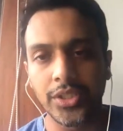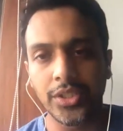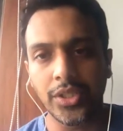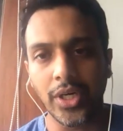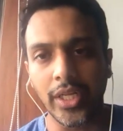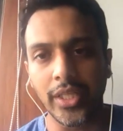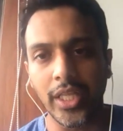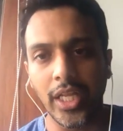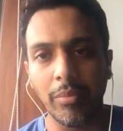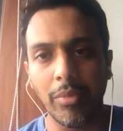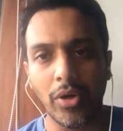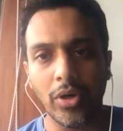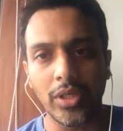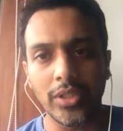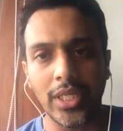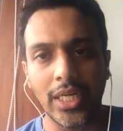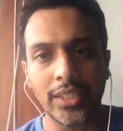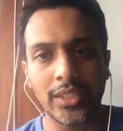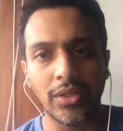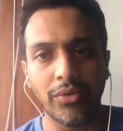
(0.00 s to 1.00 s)
strengthening,
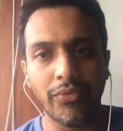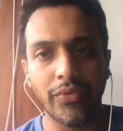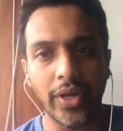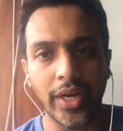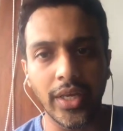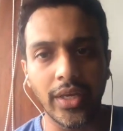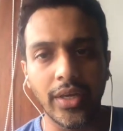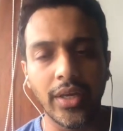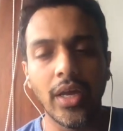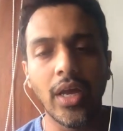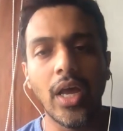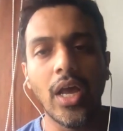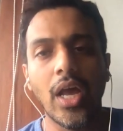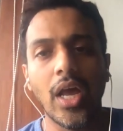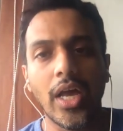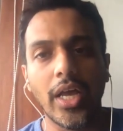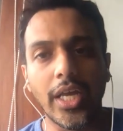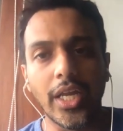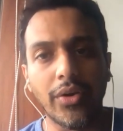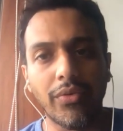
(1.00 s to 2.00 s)
because that's a very
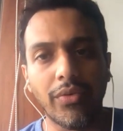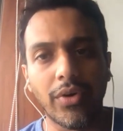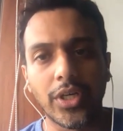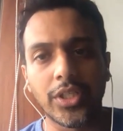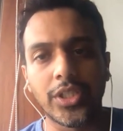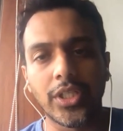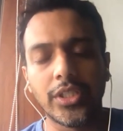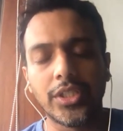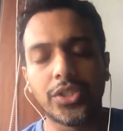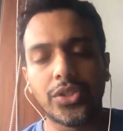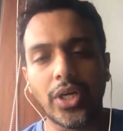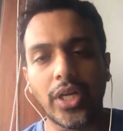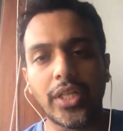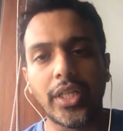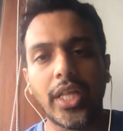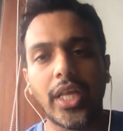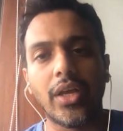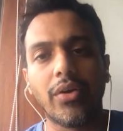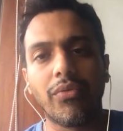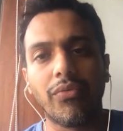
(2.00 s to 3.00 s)
inversion
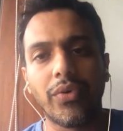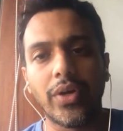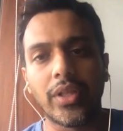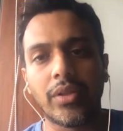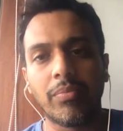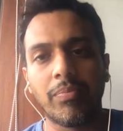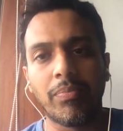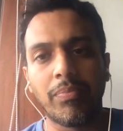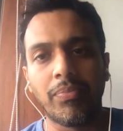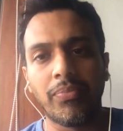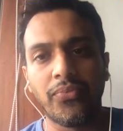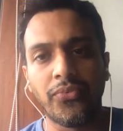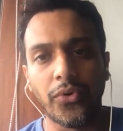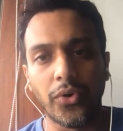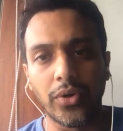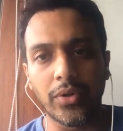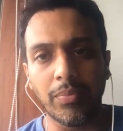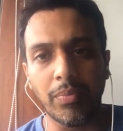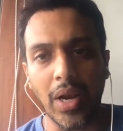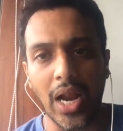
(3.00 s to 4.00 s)
strengthening with
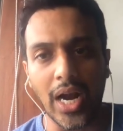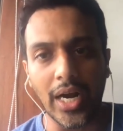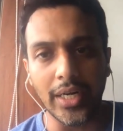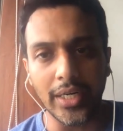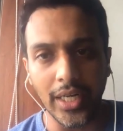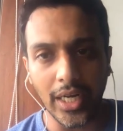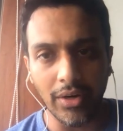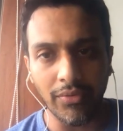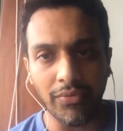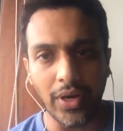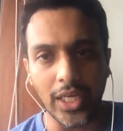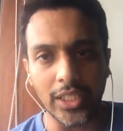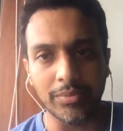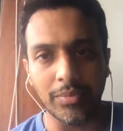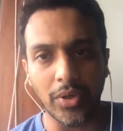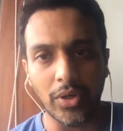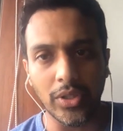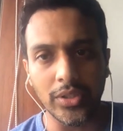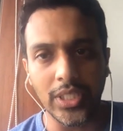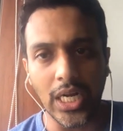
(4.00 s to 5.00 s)
foot plantar flex,
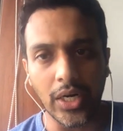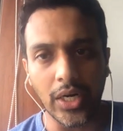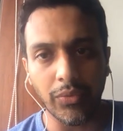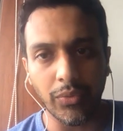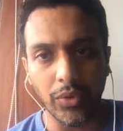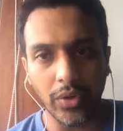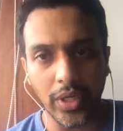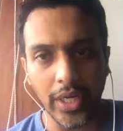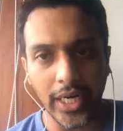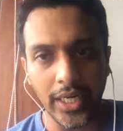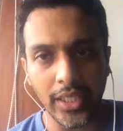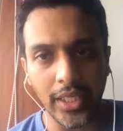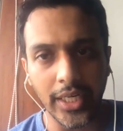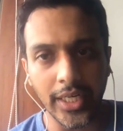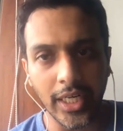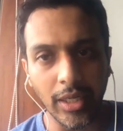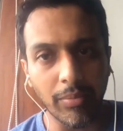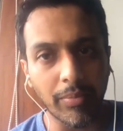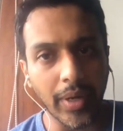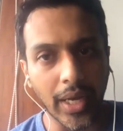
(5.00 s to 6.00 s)
because that would get
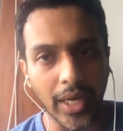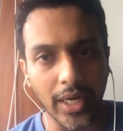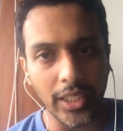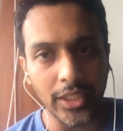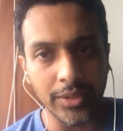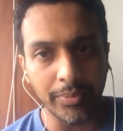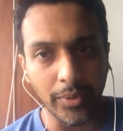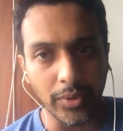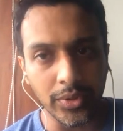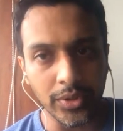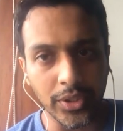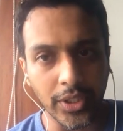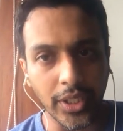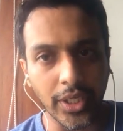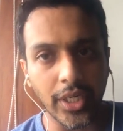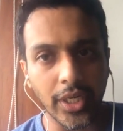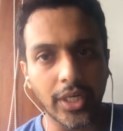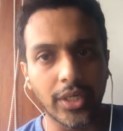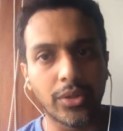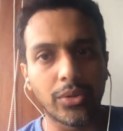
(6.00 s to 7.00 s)
the tibialis
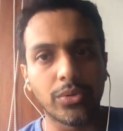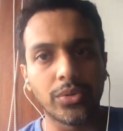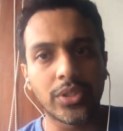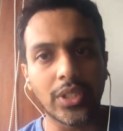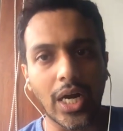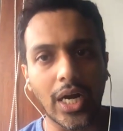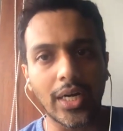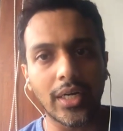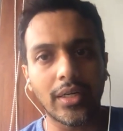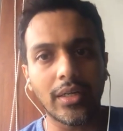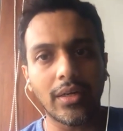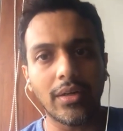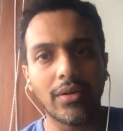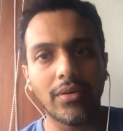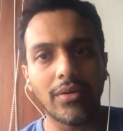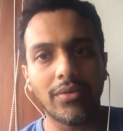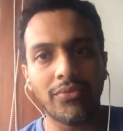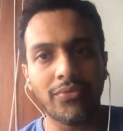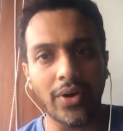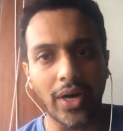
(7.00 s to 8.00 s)
posterior to start
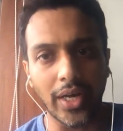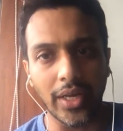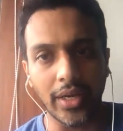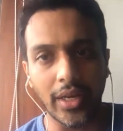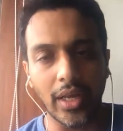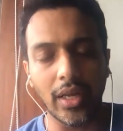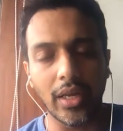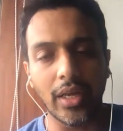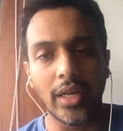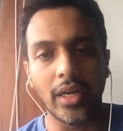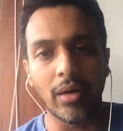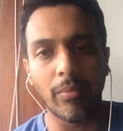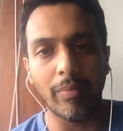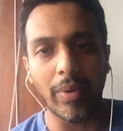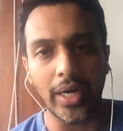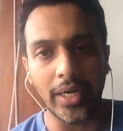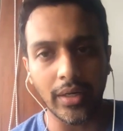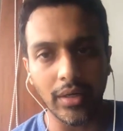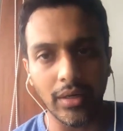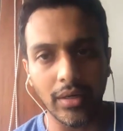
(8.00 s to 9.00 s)
firing in a
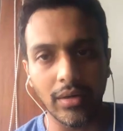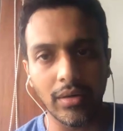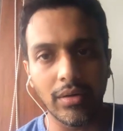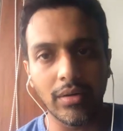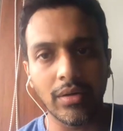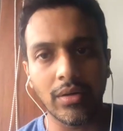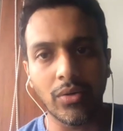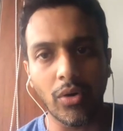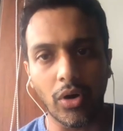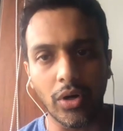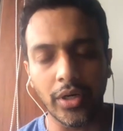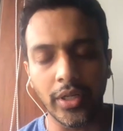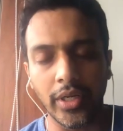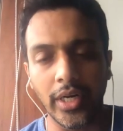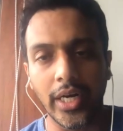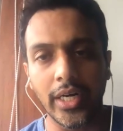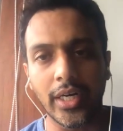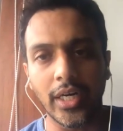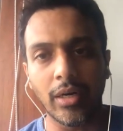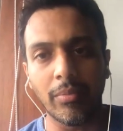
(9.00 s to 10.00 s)
better
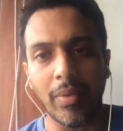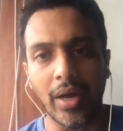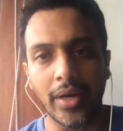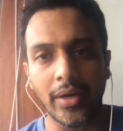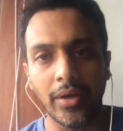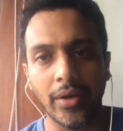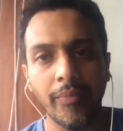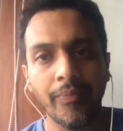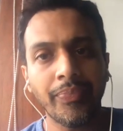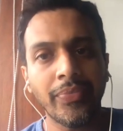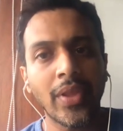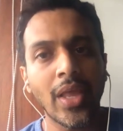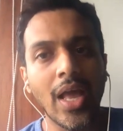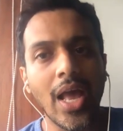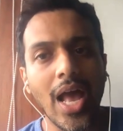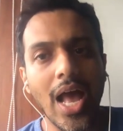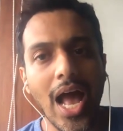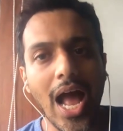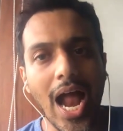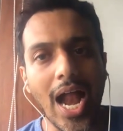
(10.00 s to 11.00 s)
coordinated manner.
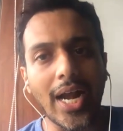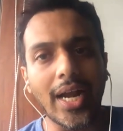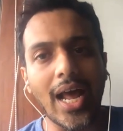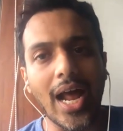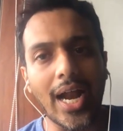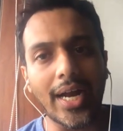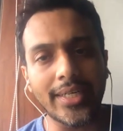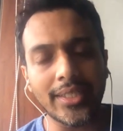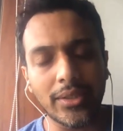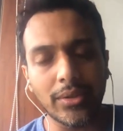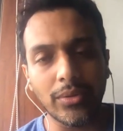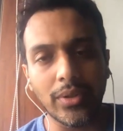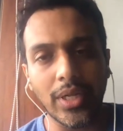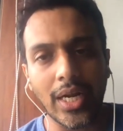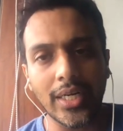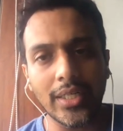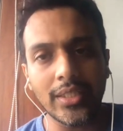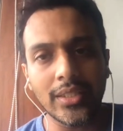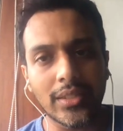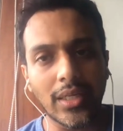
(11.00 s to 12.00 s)
And add to
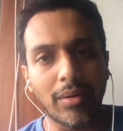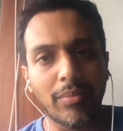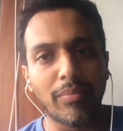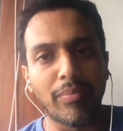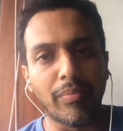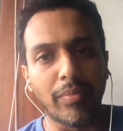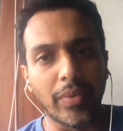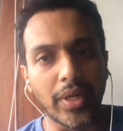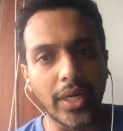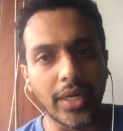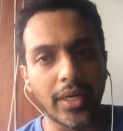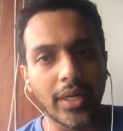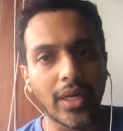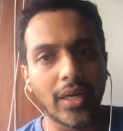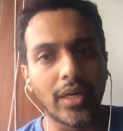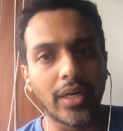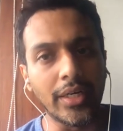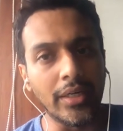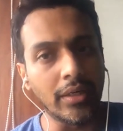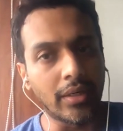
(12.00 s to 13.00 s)
that some
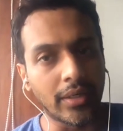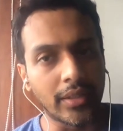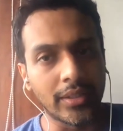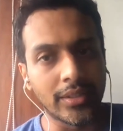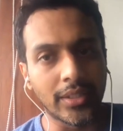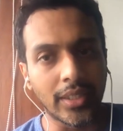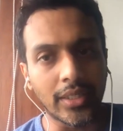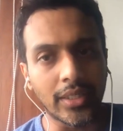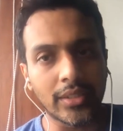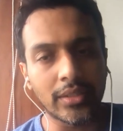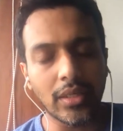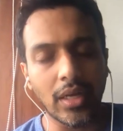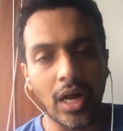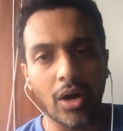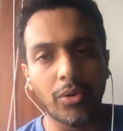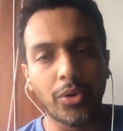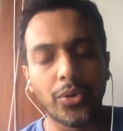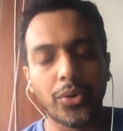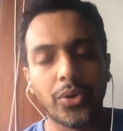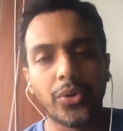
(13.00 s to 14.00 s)
medial intrinsics.
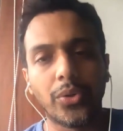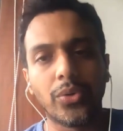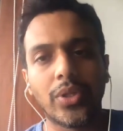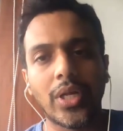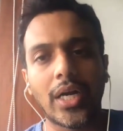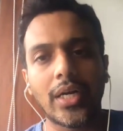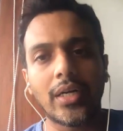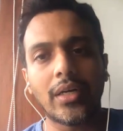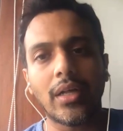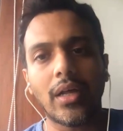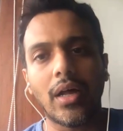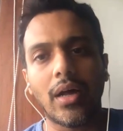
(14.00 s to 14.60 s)
How do you do that?